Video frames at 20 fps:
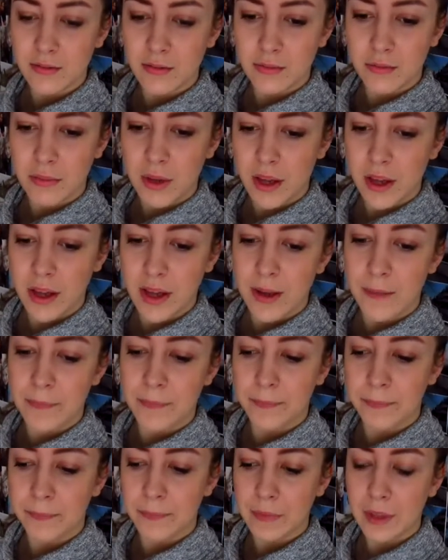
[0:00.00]
But
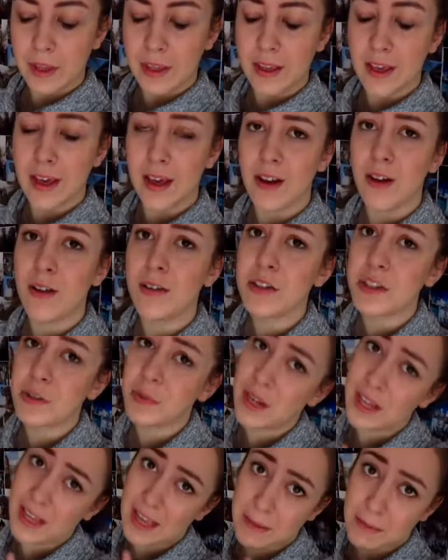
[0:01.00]
yeah, also
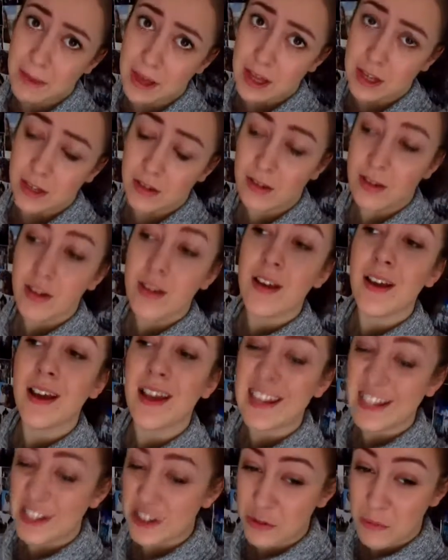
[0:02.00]
when I get back, I
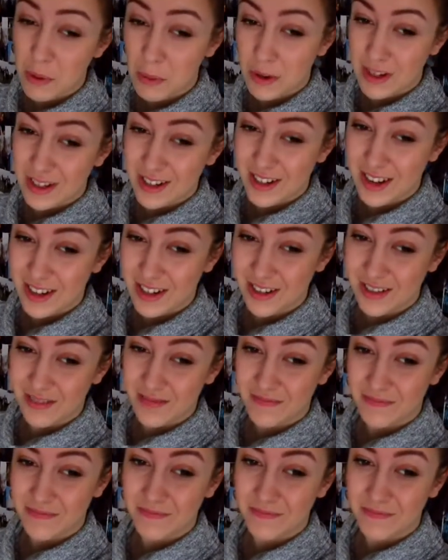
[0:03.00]
need to do my presentation.